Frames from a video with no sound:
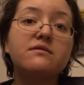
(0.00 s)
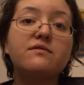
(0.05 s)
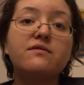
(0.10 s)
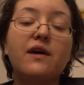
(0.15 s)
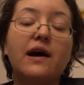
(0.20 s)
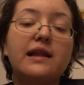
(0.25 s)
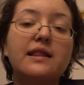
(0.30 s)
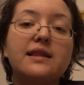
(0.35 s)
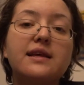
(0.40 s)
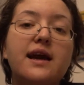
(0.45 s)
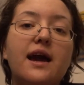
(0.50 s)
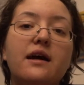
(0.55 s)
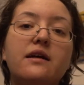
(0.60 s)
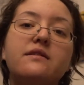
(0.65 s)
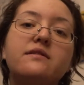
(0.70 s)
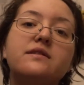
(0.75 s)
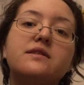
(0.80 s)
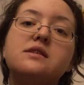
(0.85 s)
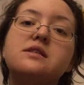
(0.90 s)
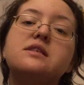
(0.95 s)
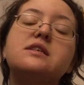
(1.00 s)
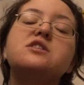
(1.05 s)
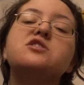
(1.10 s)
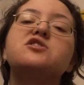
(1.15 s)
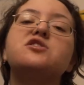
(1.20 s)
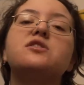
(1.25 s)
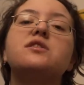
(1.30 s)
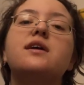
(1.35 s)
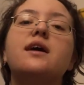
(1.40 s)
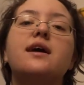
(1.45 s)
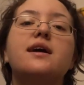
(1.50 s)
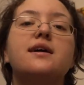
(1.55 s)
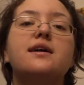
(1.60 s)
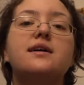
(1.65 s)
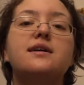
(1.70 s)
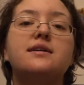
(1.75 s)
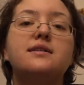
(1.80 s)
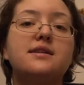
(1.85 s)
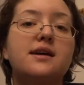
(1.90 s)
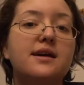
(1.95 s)
finally out of the seizure
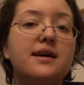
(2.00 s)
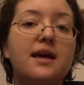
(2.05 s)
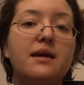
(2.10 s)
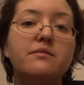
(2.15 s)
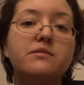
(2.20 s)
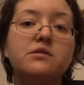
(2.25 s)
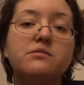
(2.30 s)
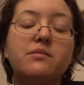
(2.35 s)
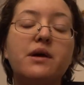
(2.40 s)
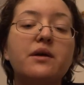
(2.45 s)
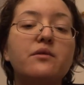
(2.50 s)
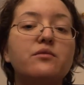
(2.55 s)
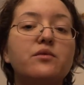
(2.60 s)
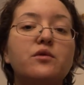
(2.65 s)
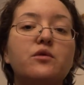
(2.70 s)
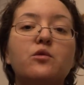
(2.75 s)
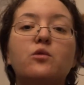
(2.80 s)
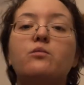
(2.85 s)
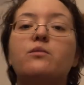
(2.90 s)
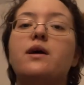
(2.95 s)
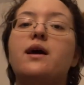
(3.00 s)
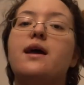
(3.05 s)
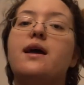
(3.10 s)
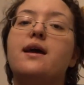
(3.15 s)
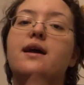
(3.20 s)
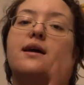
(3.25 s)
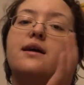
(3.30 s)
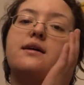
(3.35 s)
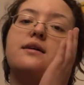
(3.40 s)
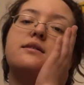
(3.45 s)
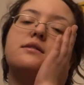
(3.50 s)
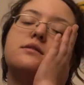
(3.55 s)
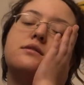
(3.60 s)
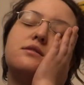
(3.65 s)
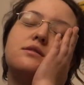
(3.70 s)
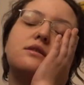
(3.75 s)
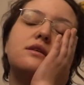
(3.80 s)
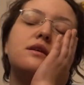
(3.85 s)
and I came to my room and